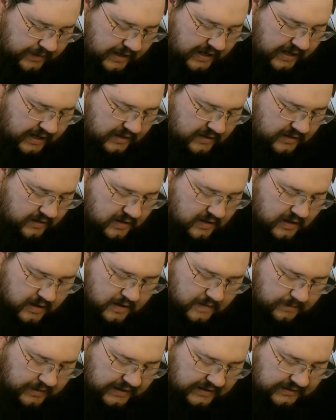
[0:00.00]
paid
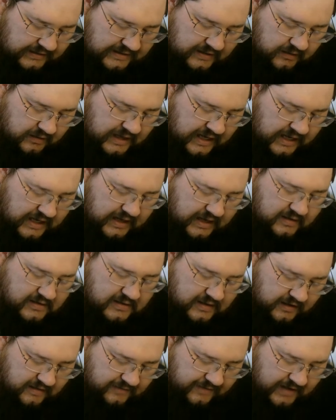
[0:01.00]
but little heed
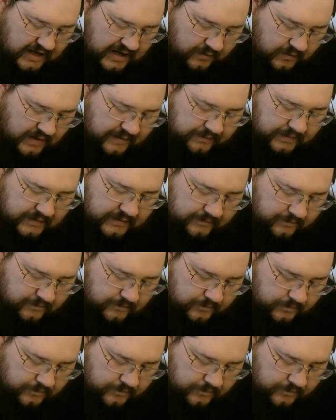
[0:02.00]
to the divine weapon.